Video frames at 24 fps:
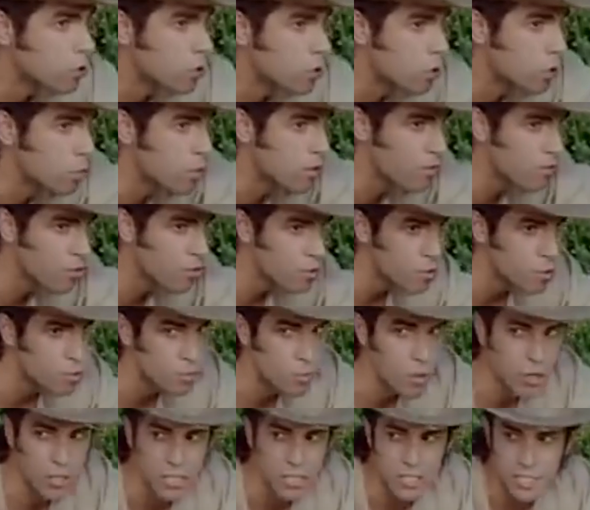Don't forget to
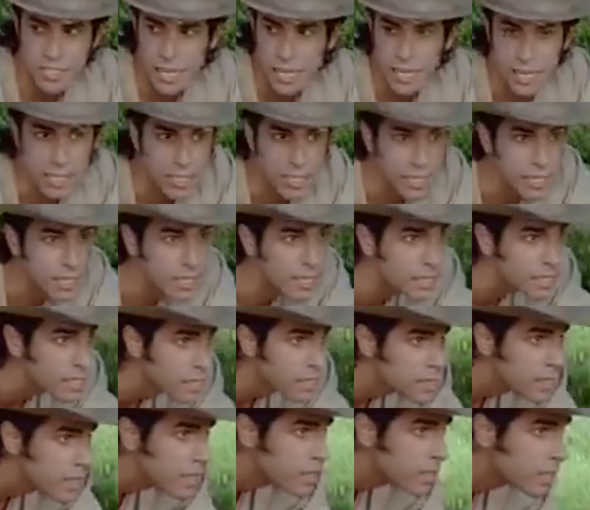like this video
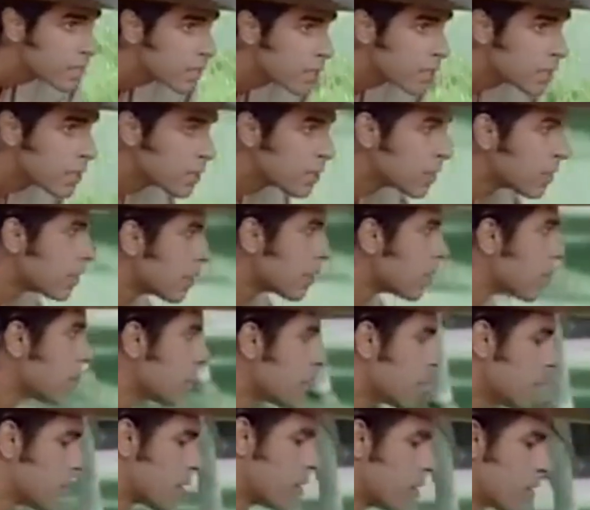and subscribe to
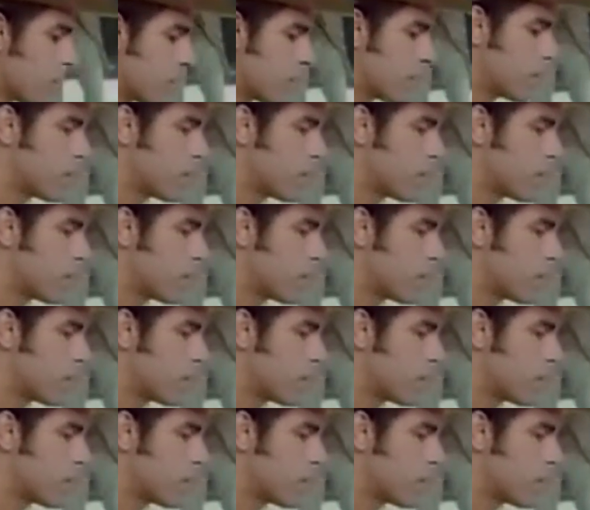Celebrities